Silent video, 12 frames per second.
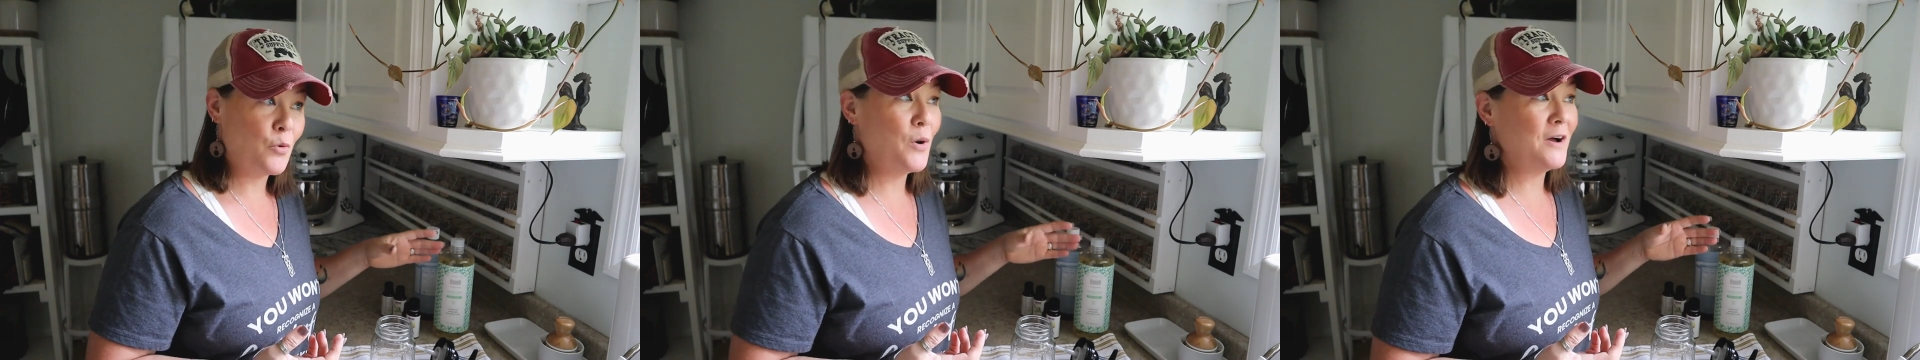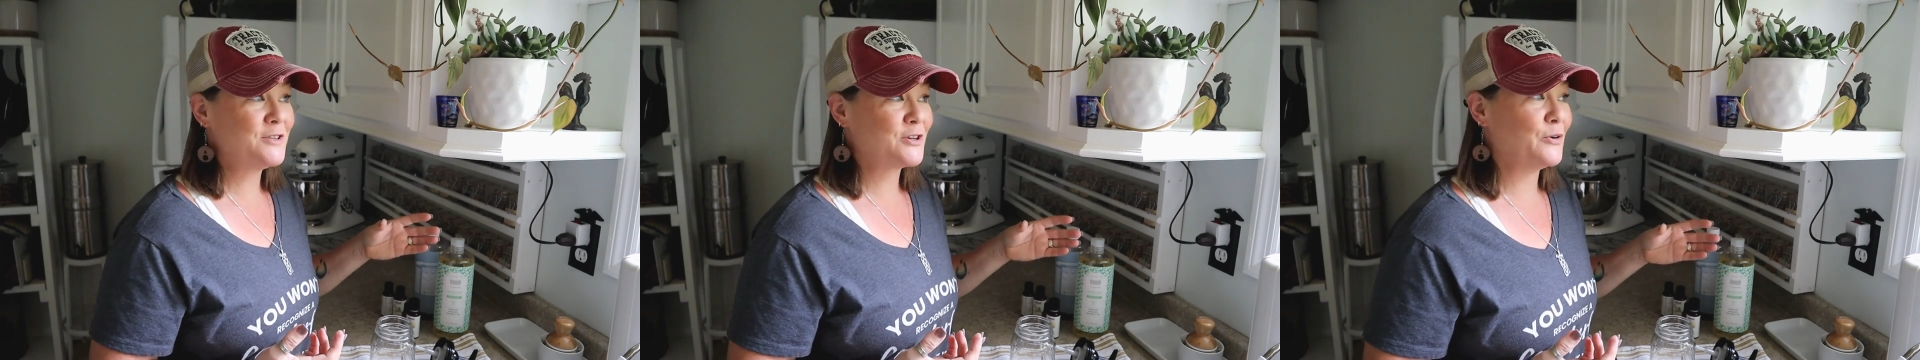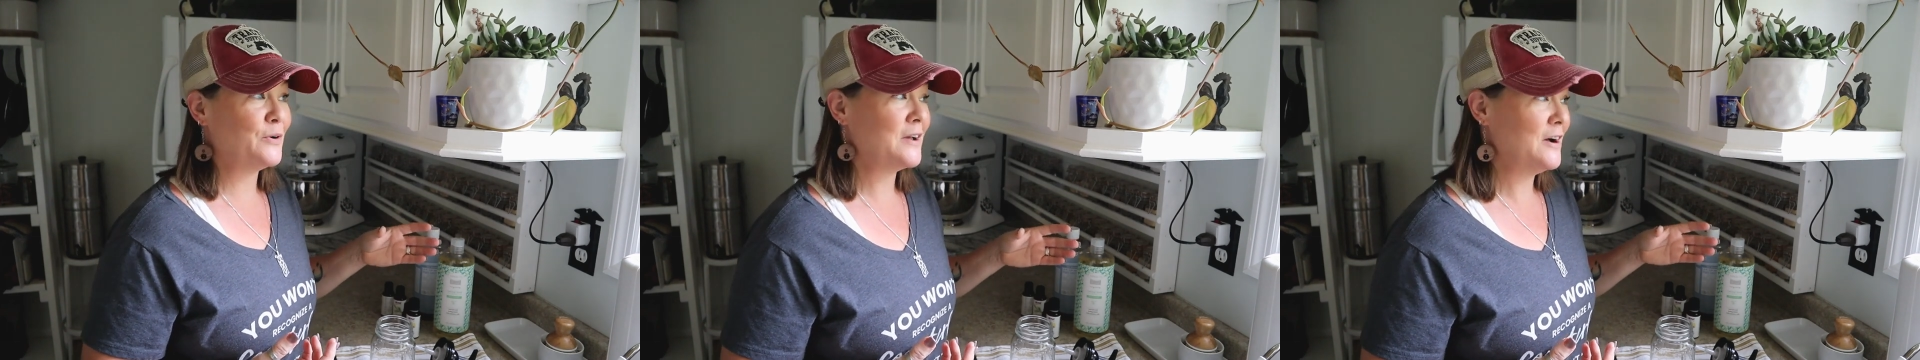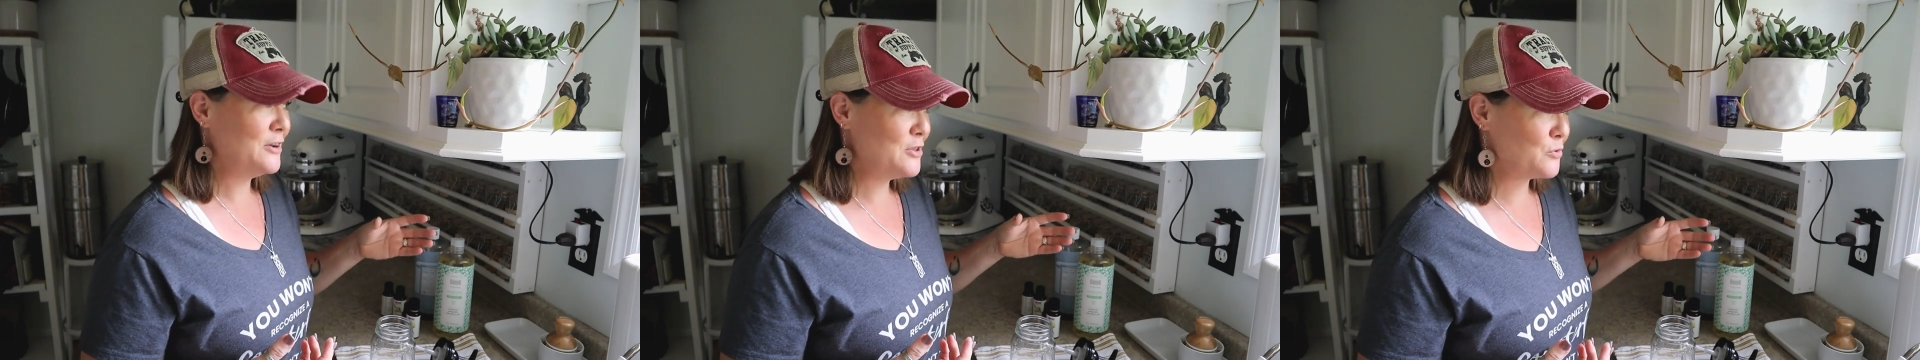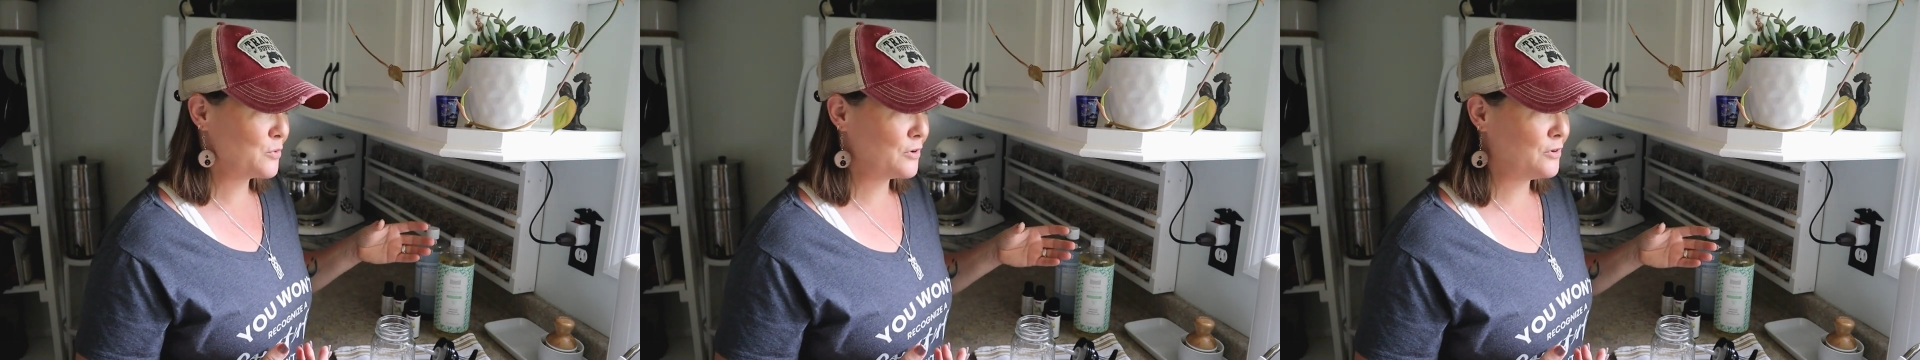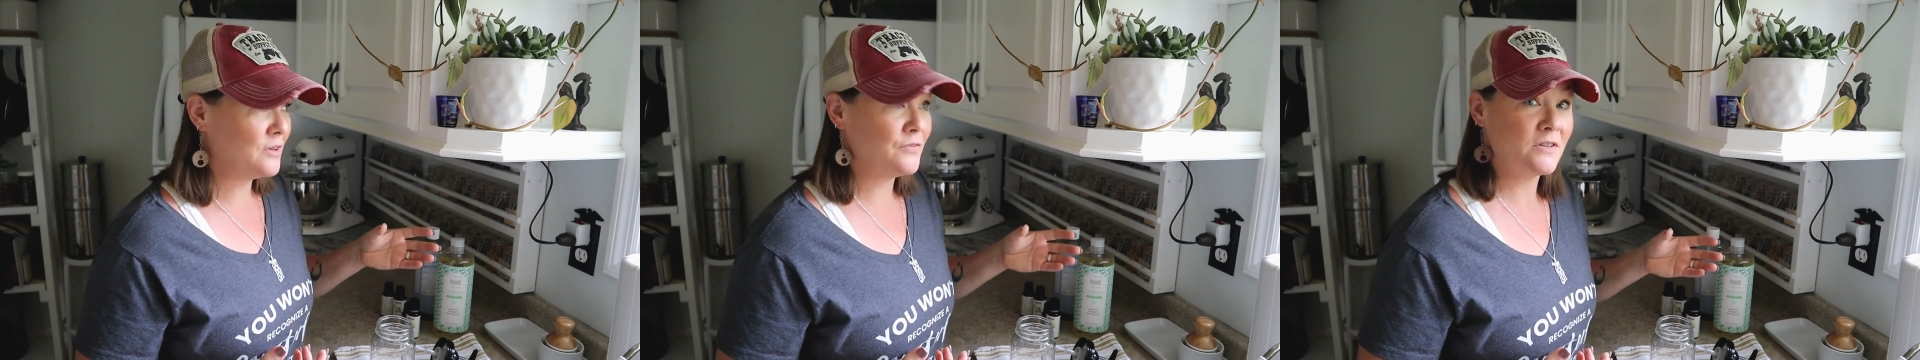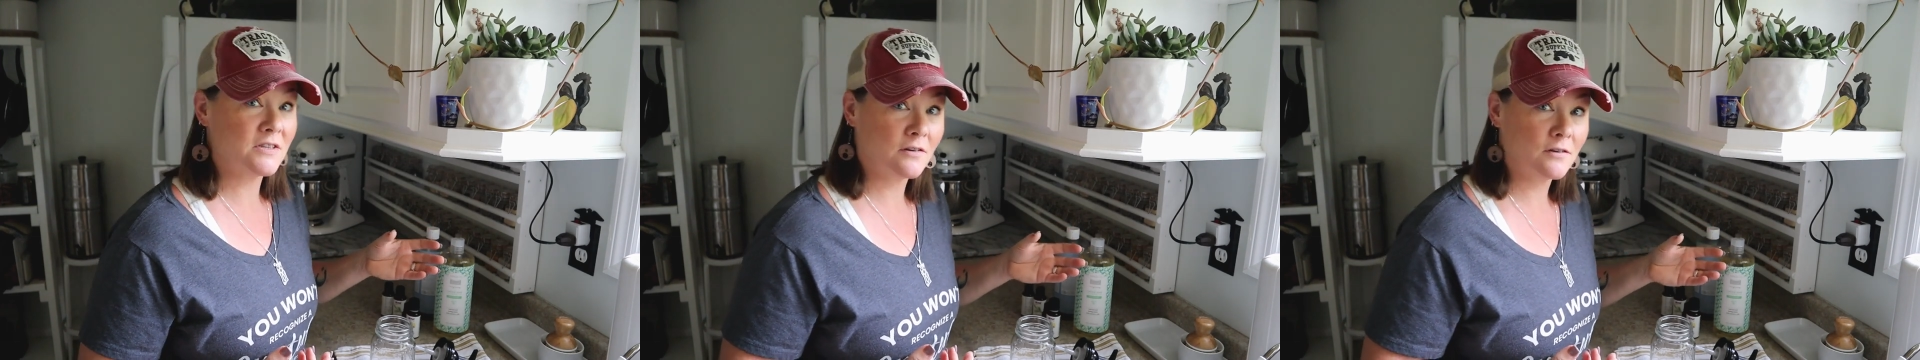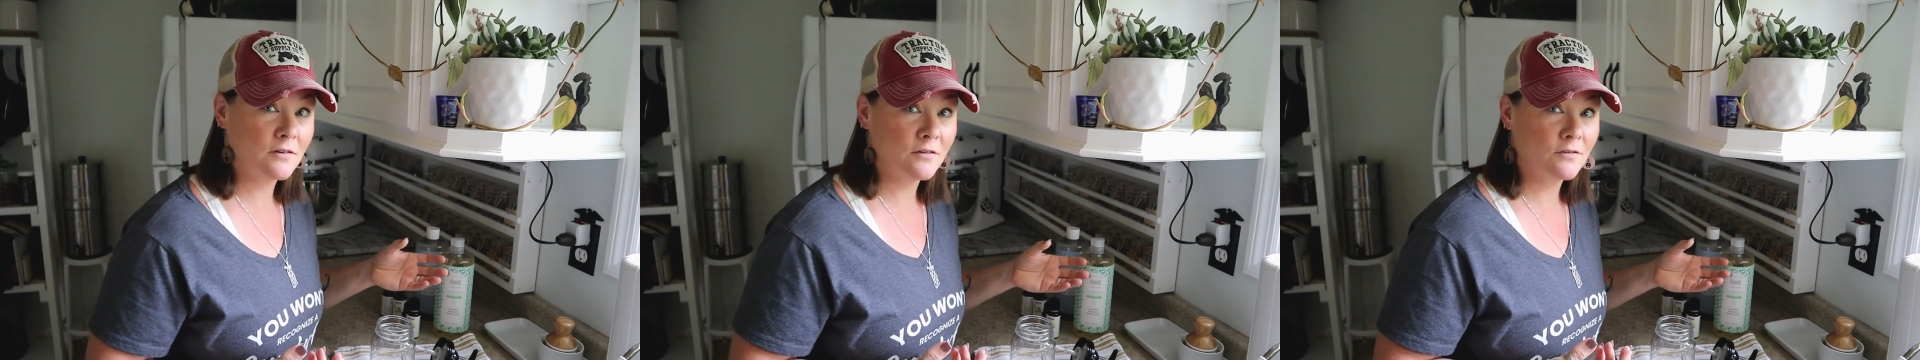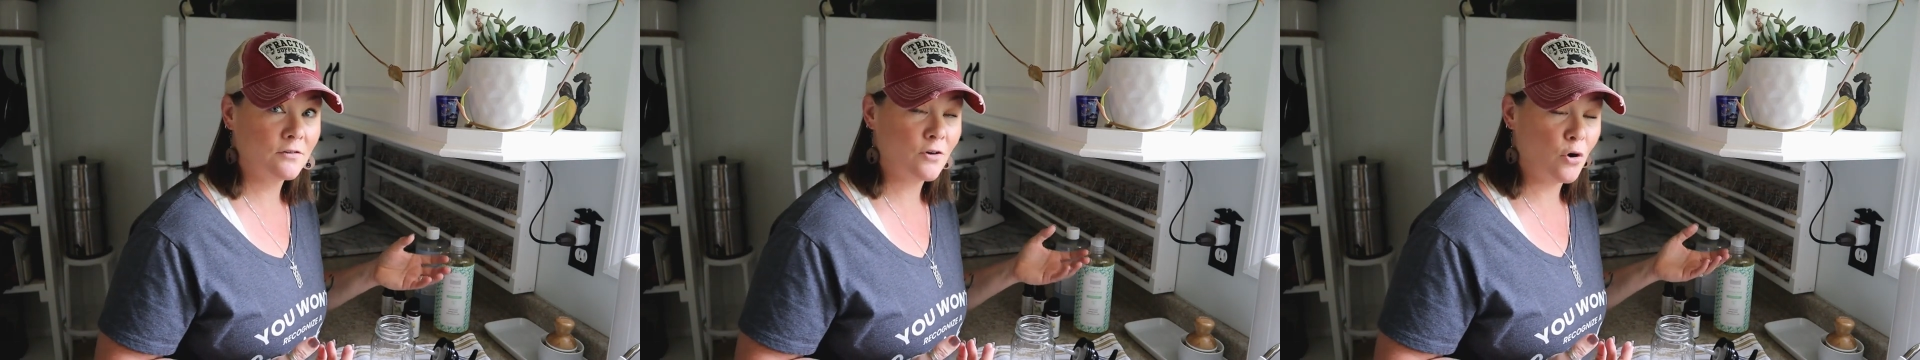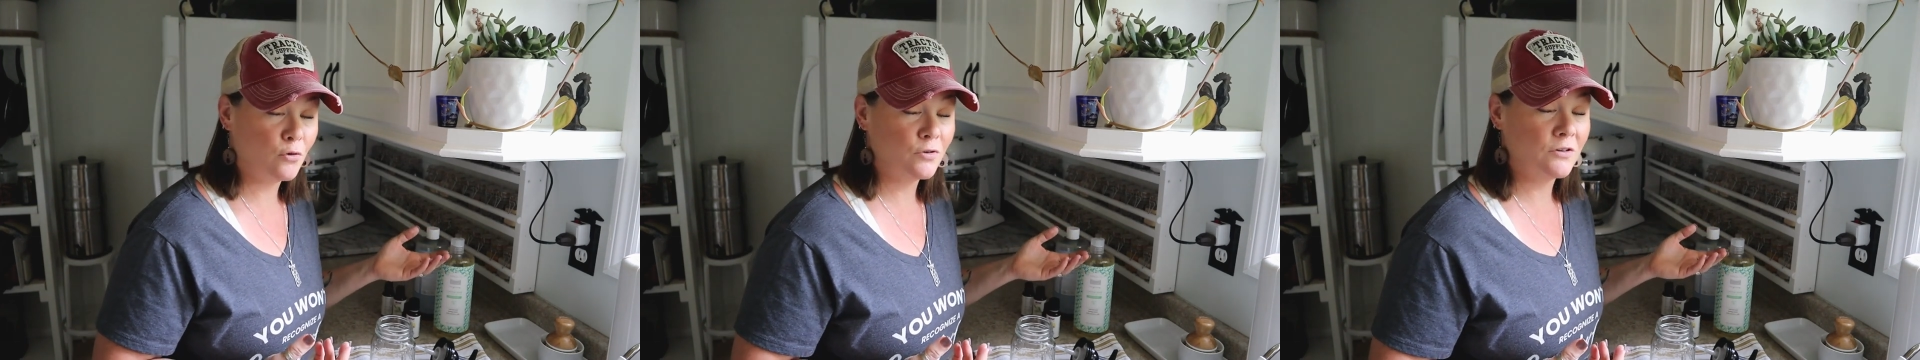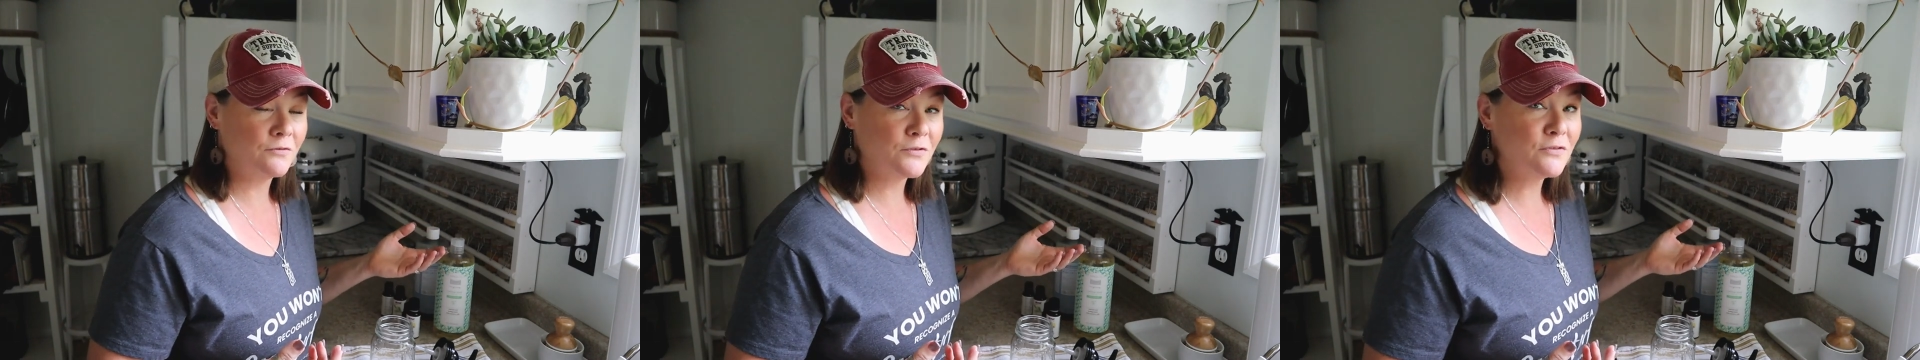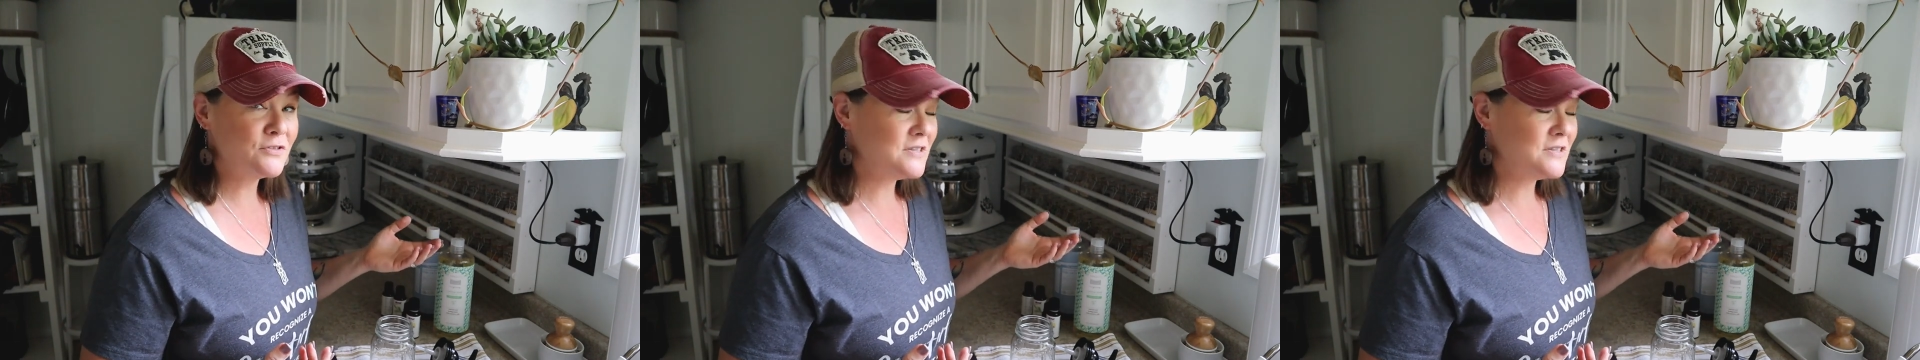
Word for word: what's going on in the world, if it's cold and flu